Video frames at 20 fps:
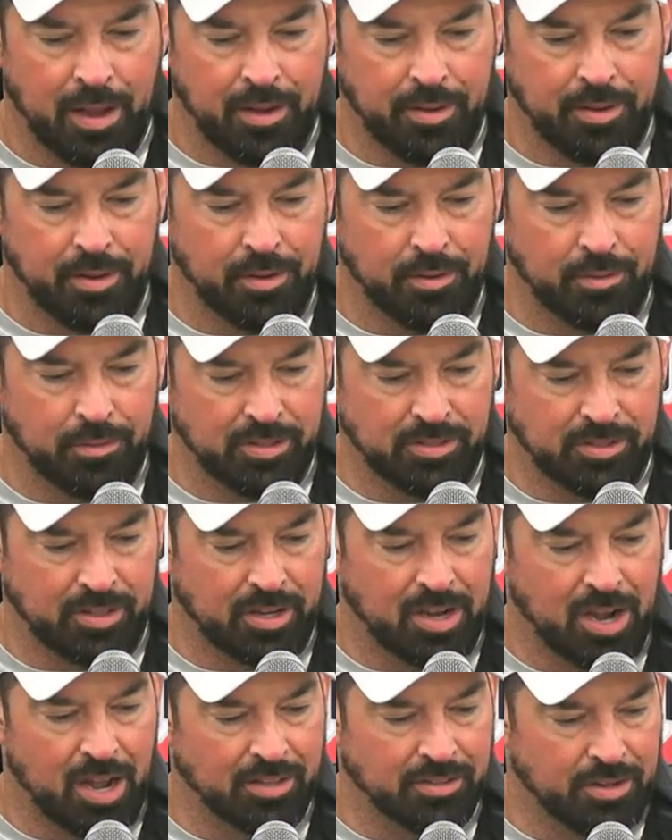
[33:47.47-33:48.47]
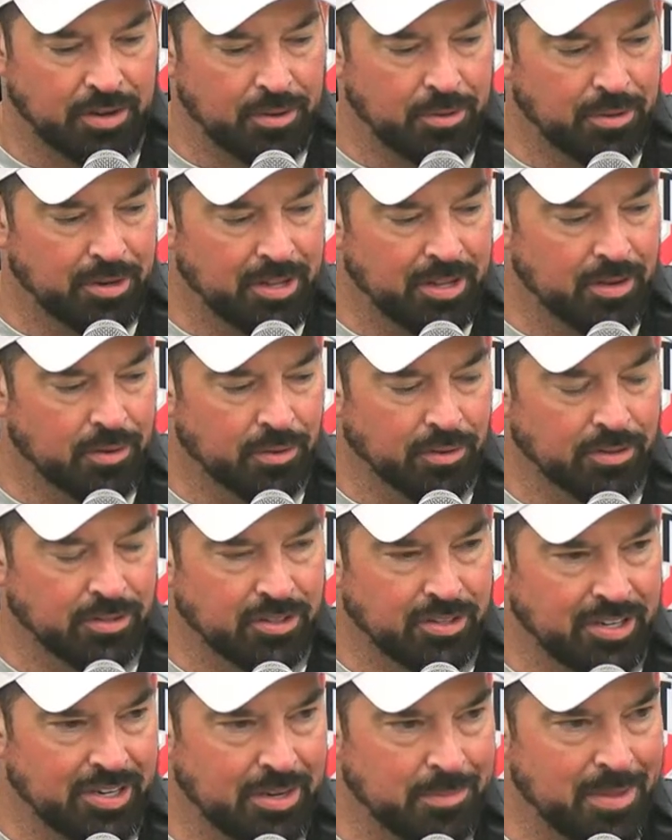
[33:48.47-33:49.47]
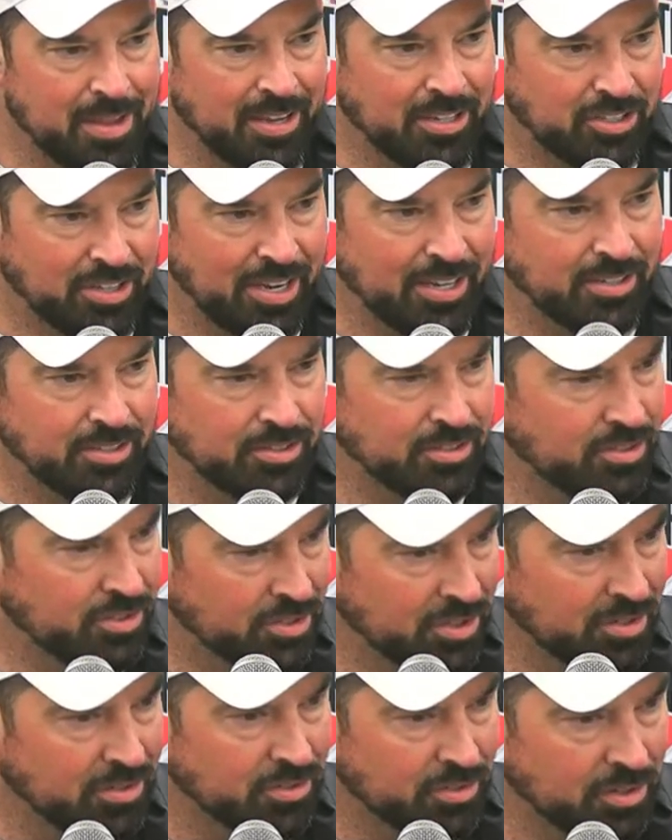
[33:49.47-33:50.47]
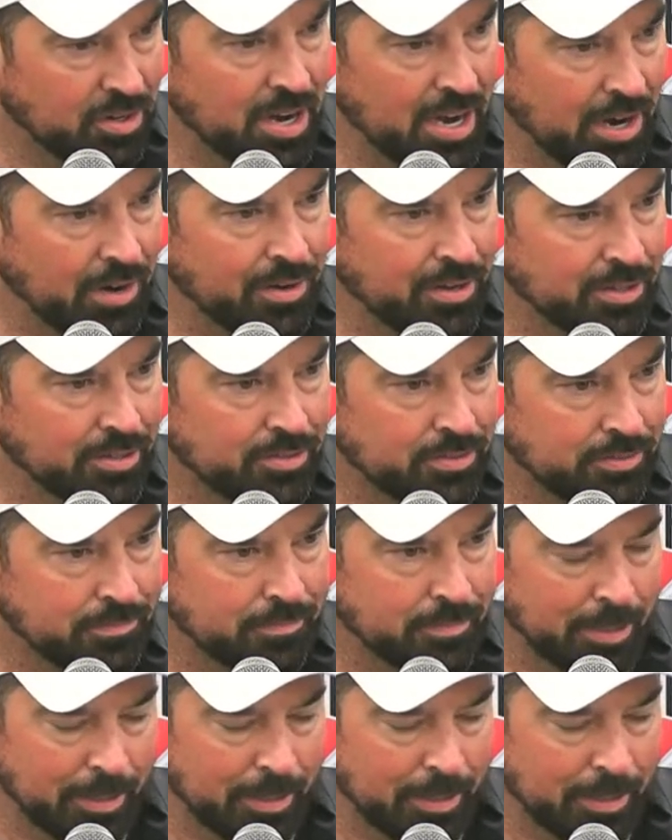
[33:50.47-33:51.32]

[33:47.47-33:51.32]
you know, is the continuity, or do you need to make changes in certain areas?